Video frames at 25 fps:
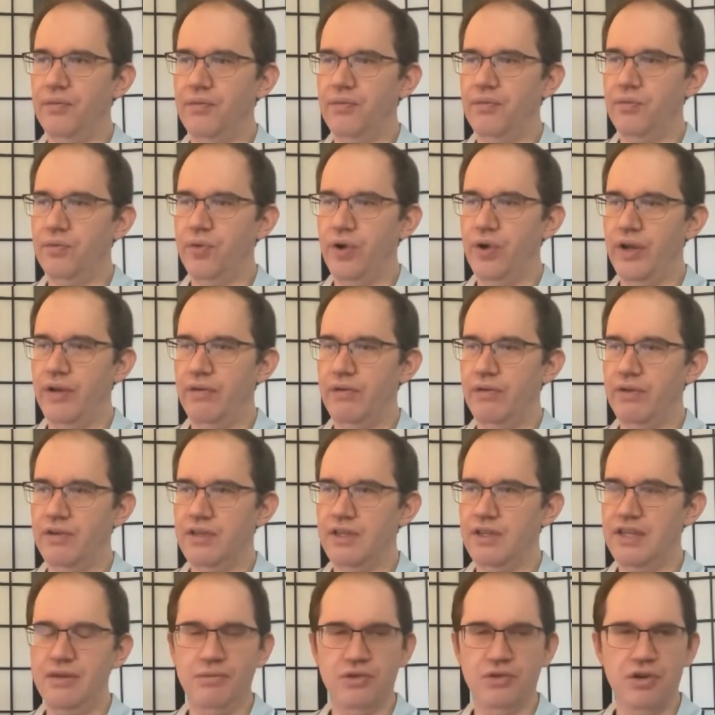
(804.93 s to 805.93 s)
When
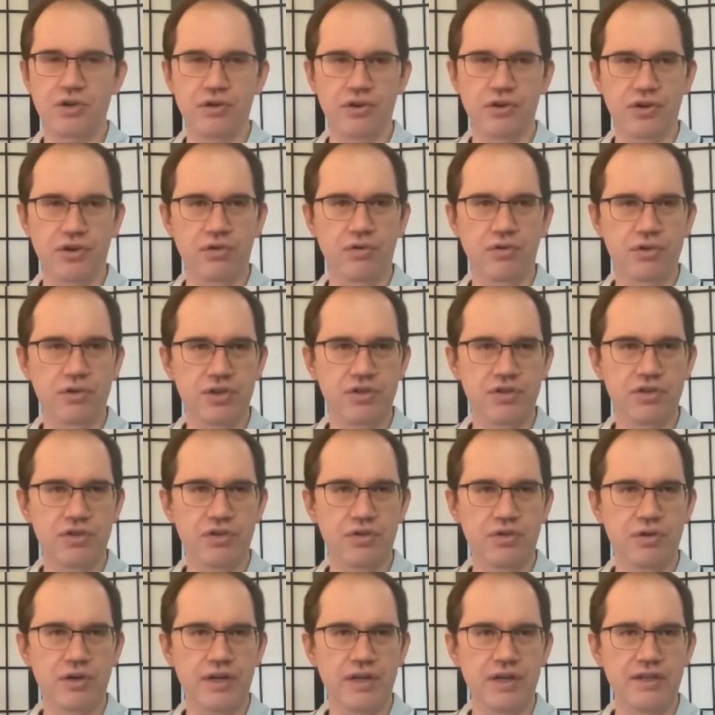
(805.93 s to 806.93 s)
teams are new to
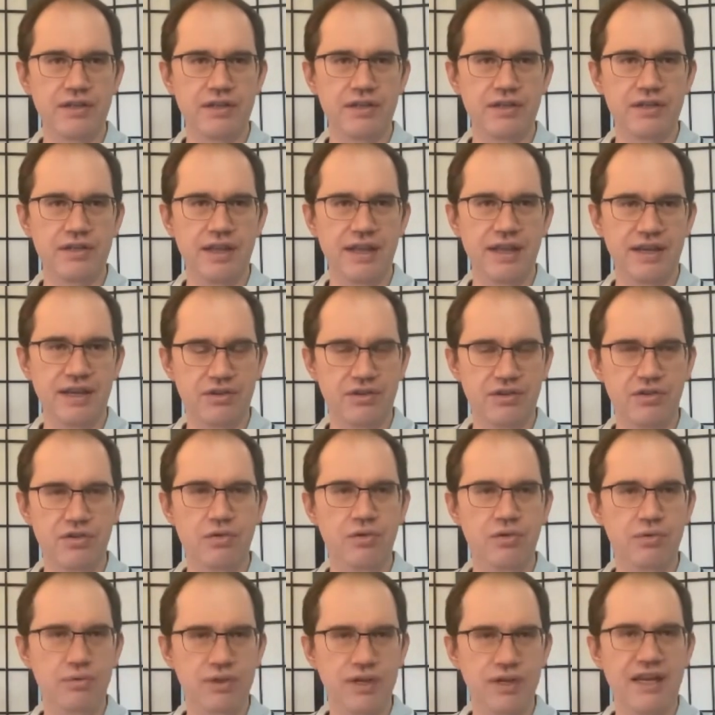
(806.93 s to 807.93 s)
stories, they
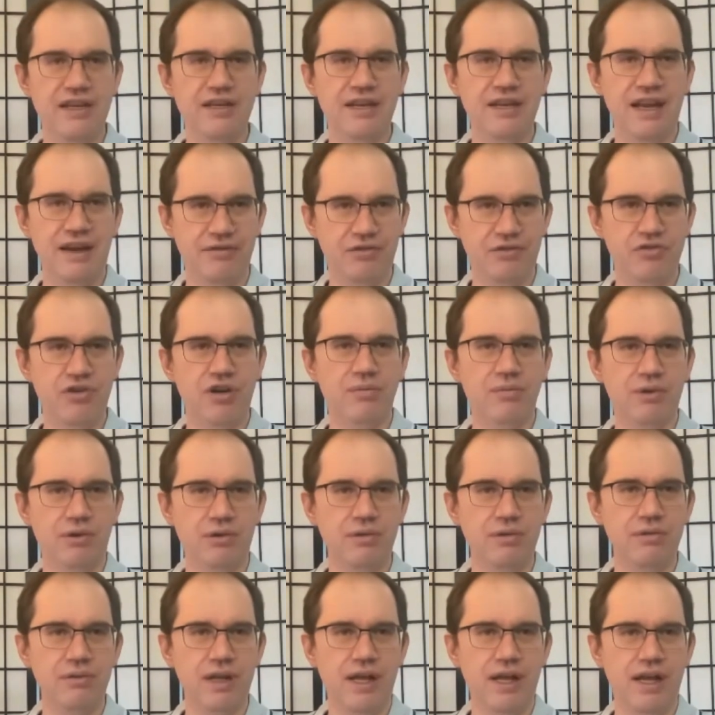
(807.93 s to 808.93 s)
do tend to have
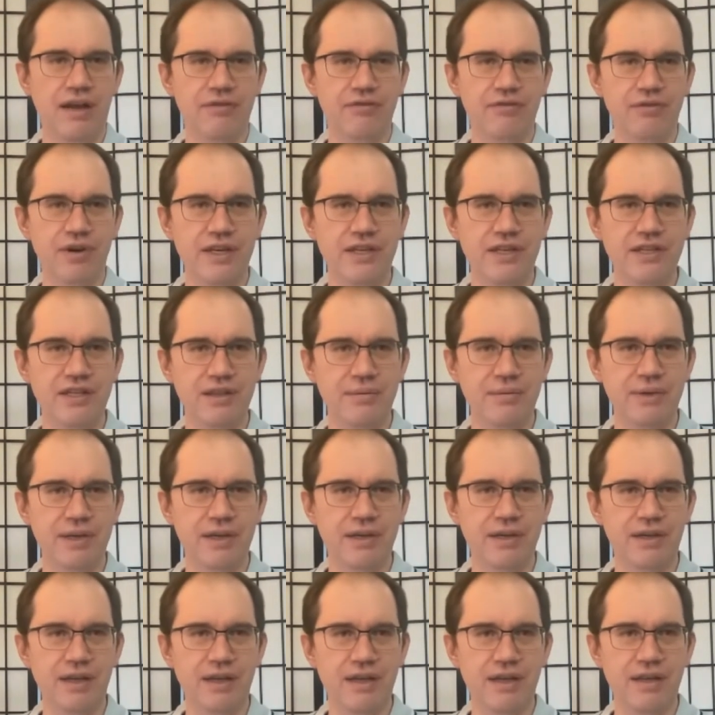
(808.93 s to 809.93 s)
trouble phrasing them
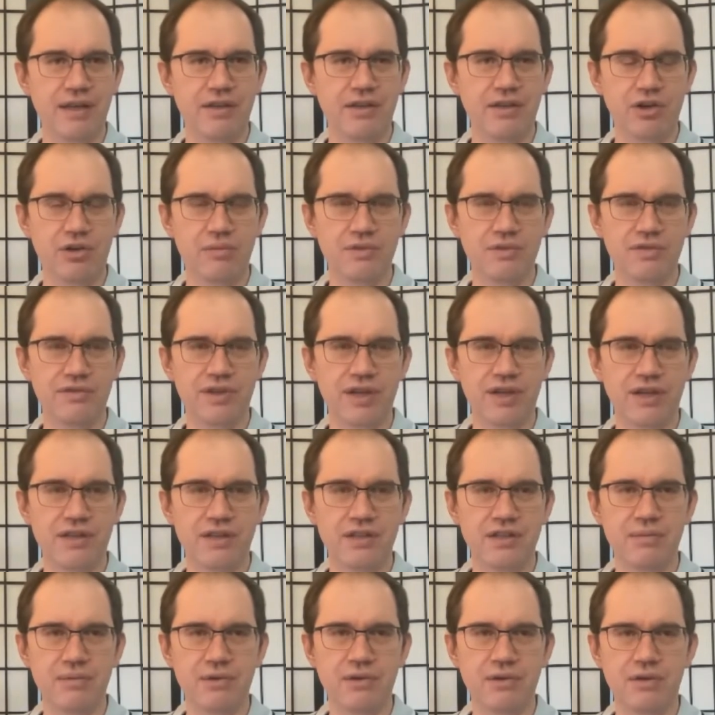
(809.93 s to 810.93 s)
in the terms of
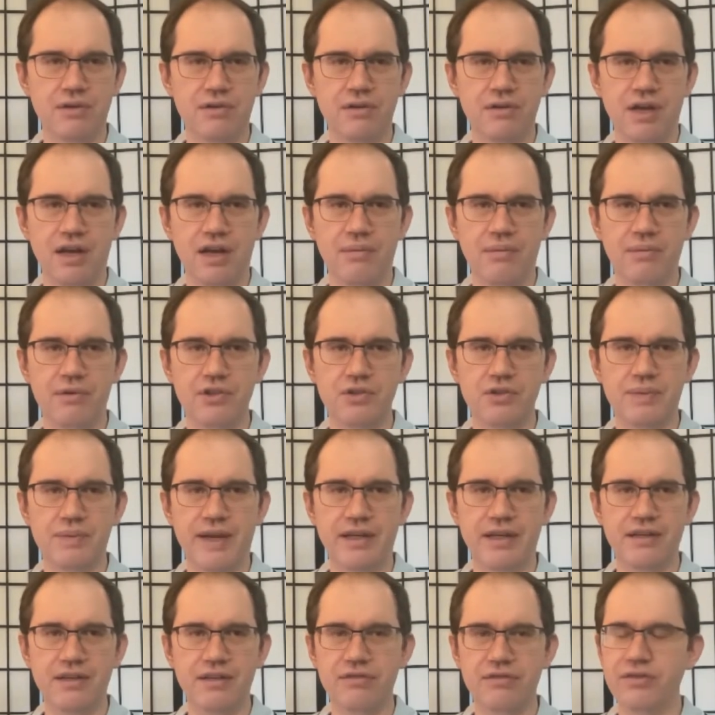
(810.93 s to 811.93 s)
customer
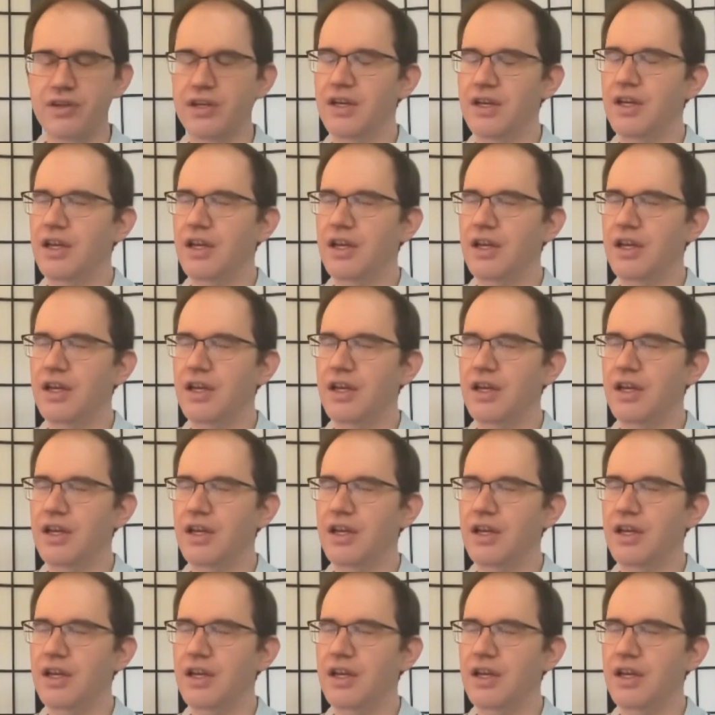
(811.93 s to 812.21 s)
perspective.